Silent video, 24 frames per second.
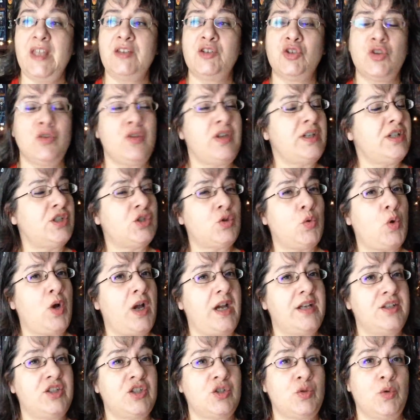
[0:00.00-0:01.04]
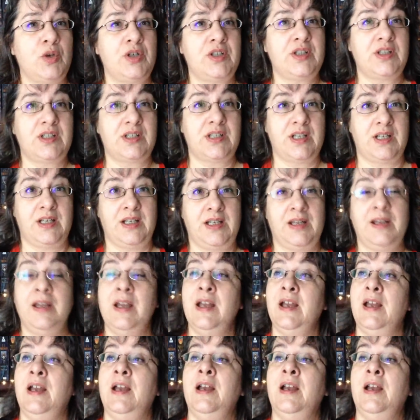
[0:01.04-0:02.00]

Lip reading: So this is what I just wanted to say.